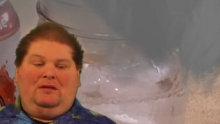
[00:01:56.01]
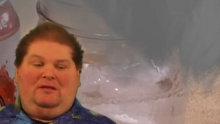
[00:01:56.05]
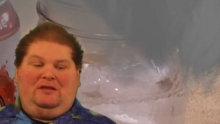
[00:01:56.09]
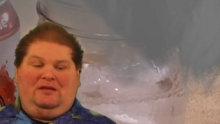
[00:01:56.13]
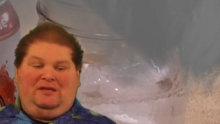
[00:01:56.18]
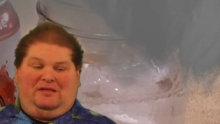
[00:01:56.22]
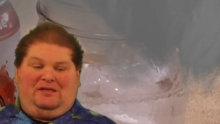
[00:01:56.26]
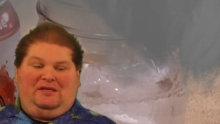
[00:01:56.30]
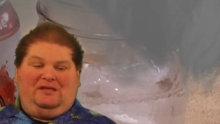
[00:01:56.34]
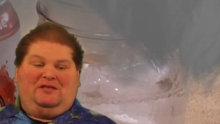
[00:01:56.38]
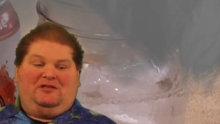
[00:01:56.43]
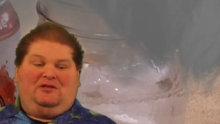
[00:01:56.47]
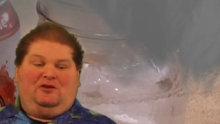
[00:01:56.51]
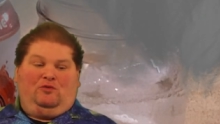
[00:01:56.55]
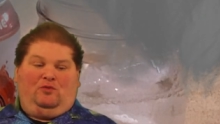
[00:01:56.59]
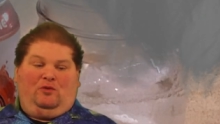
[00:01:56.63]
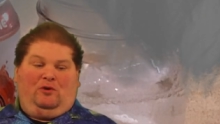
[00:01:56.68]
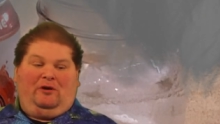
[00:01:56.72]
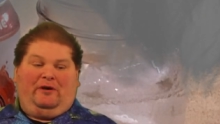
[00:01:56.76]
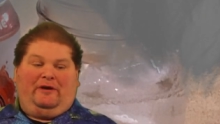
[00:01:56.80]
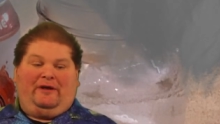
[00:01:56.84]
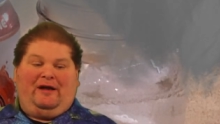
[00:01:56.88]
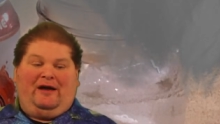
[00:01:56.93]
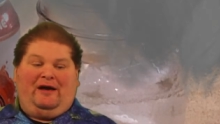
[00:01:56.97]
This is the
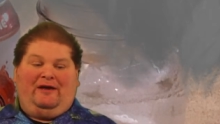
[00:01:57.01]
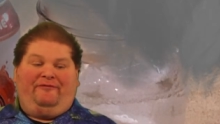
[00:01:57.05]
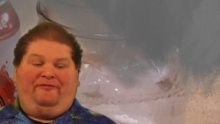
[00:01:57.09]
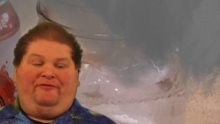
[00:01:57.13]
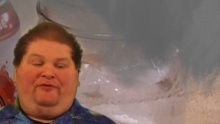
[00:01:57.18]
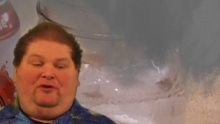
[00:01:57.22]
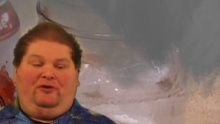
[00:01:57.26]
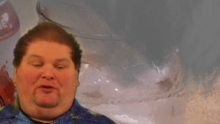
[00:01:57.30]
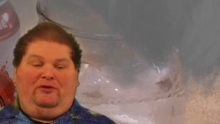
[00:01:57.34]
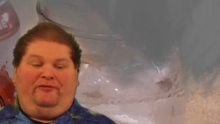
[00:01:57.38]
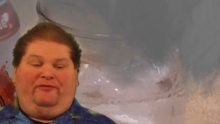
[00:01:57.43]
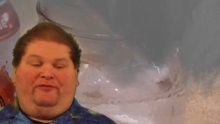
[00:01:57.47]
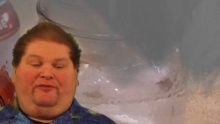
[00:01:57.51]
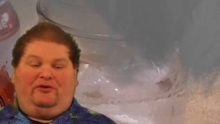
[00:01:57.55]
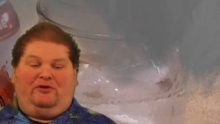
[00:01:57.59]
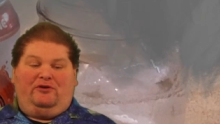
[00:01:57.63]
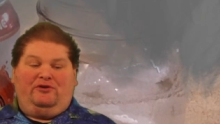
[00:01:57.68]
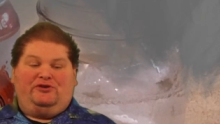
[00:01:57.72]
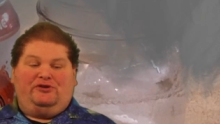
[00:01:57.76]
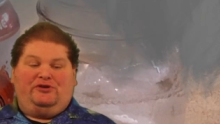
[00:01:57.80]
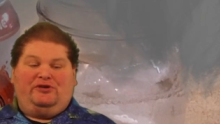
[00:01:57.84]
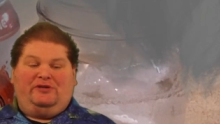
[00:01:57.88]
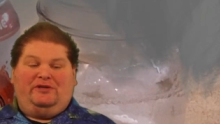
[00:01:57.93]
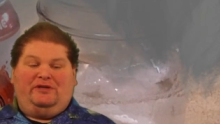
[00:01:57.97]
workout
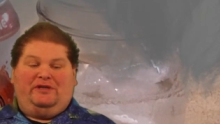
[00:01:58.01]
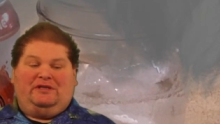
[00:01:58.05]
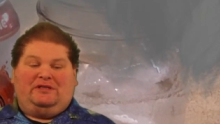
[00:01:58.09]
version.